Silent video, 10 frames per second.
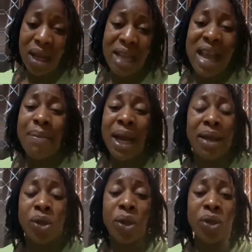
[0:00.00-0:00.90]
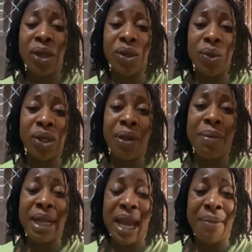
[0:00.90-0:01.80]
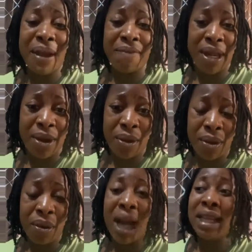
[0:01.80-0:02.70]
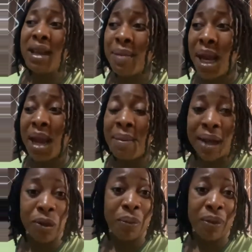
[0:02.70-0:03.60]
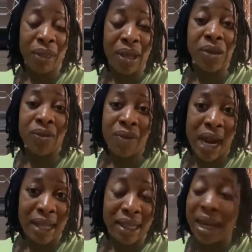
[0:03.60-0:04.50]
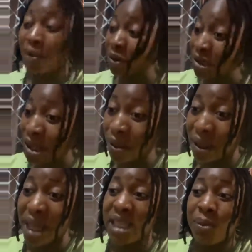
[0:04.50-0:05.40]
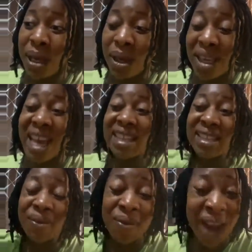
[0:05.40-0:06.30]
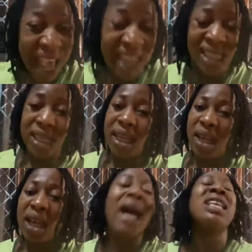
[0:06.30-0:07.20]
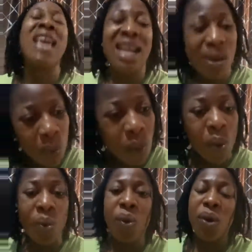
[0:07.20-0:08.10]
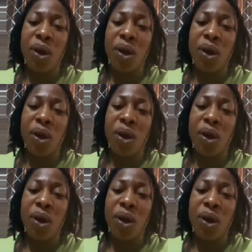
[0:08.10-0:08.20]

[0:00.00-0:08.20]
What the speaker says: Anya be also on social media if you carry on. Anya be able to put things right. And until things get right, Anya ne woku.